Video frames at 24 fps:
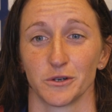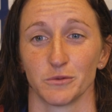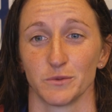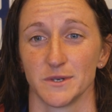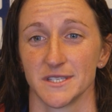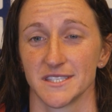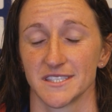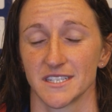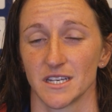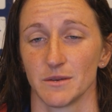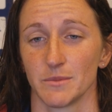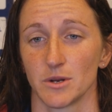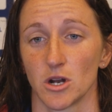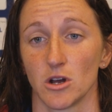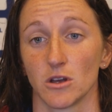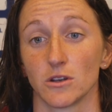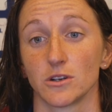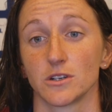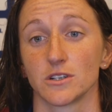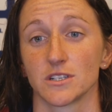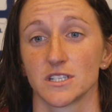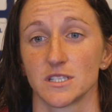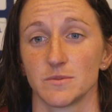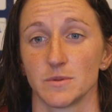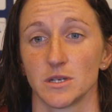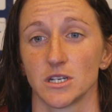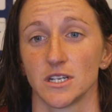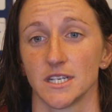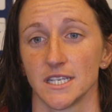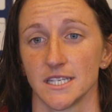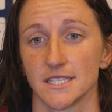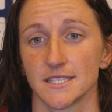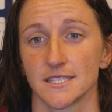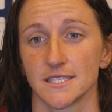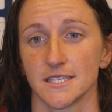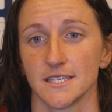her wisdom and all her
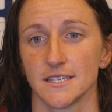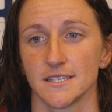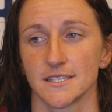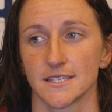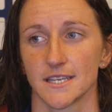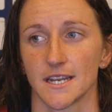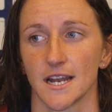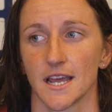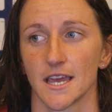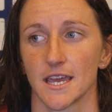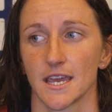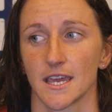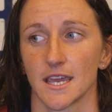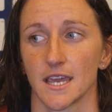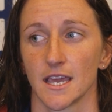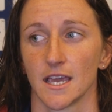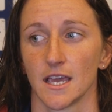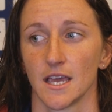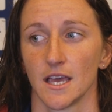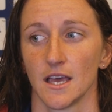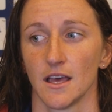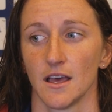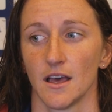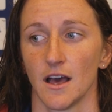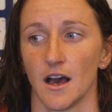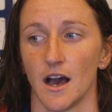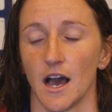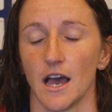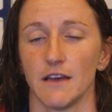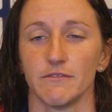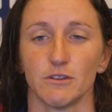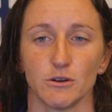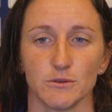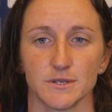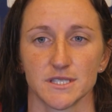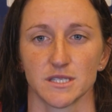experiences. And
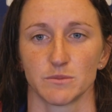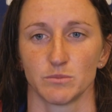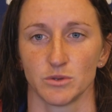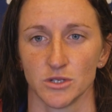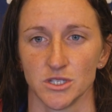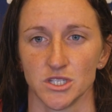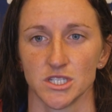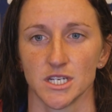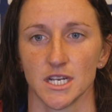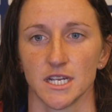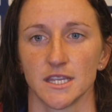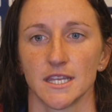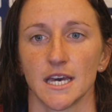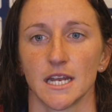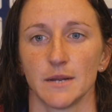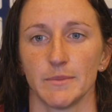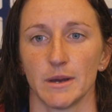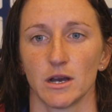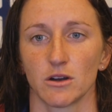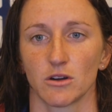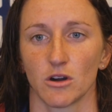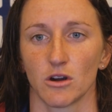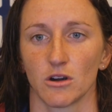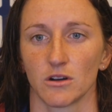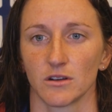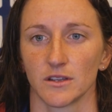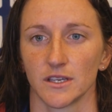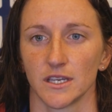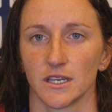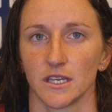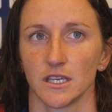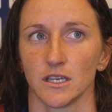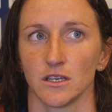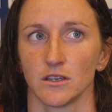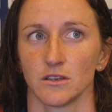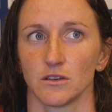I've always appreciated that about
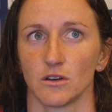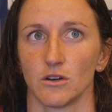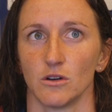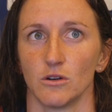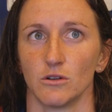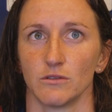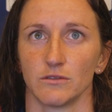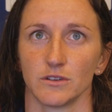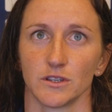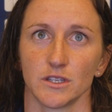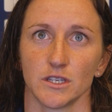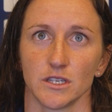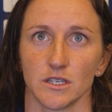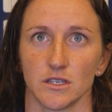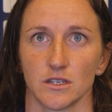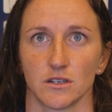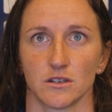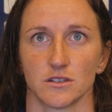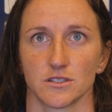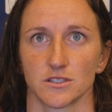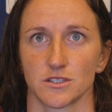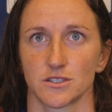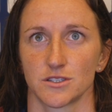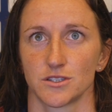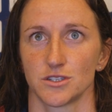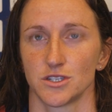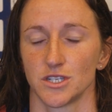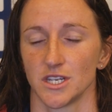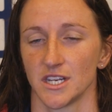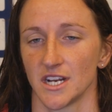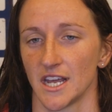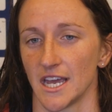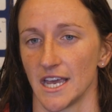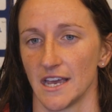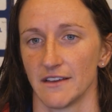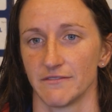Carly. Over the years,
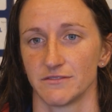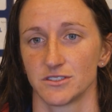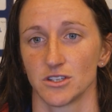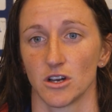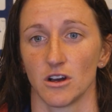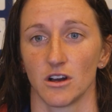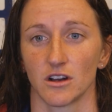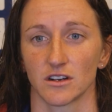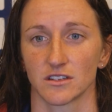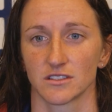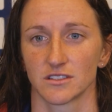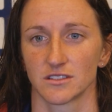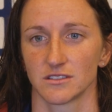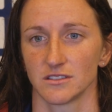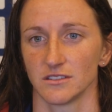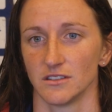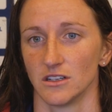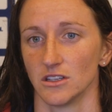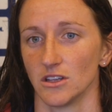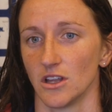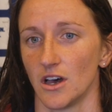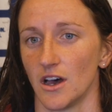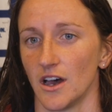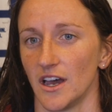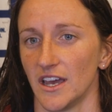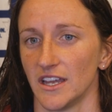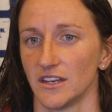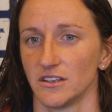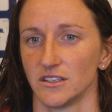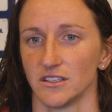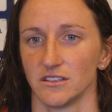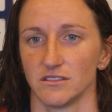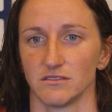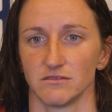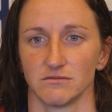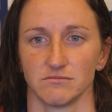she and I have talked a lot,
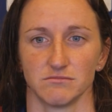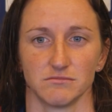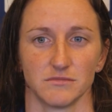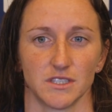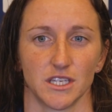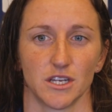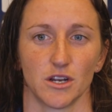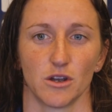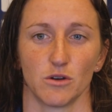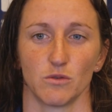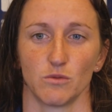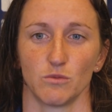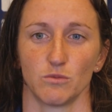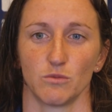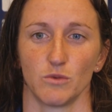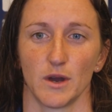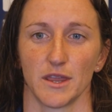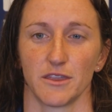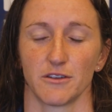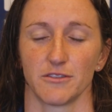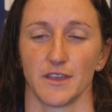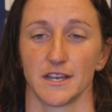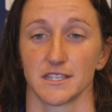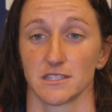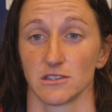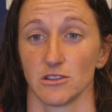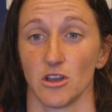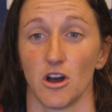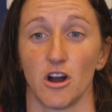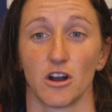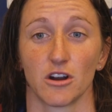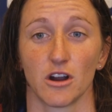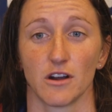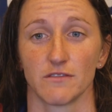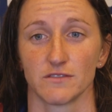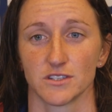you know, whether that's
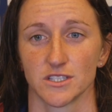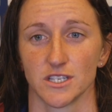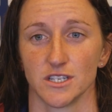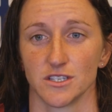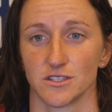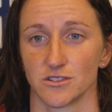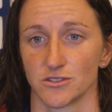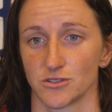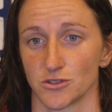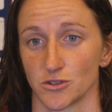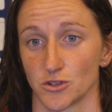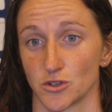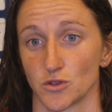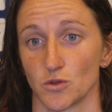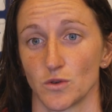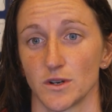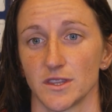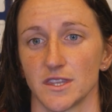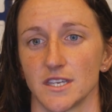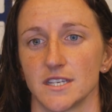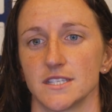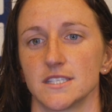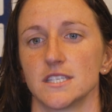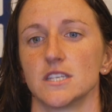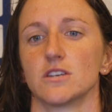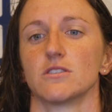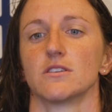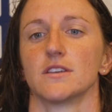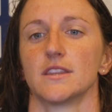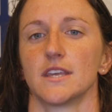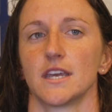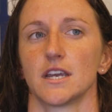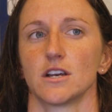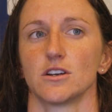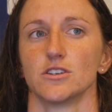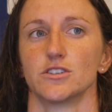long conversations or short things here
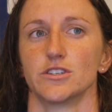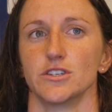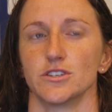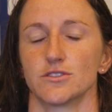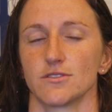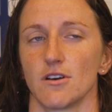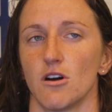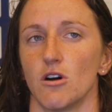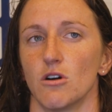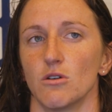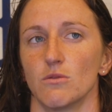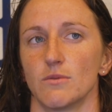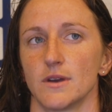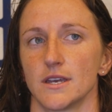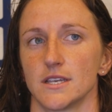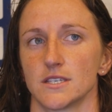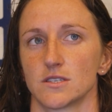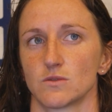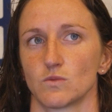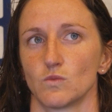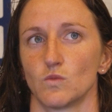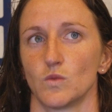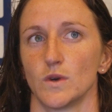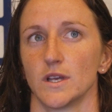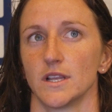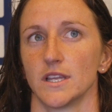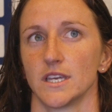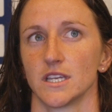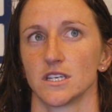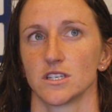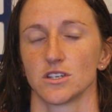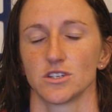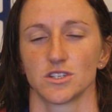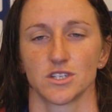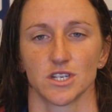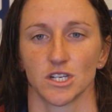and there, and she's always
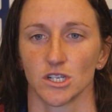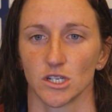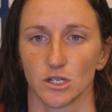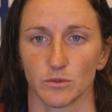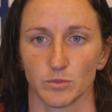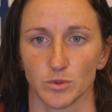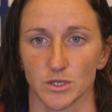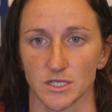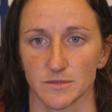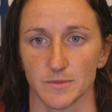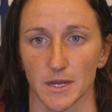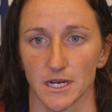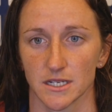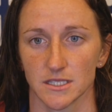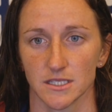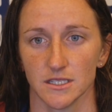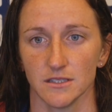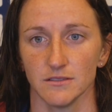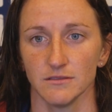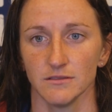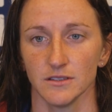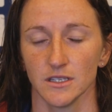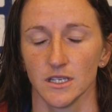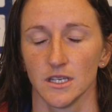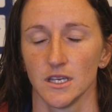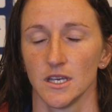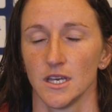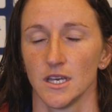willing to share her perspective,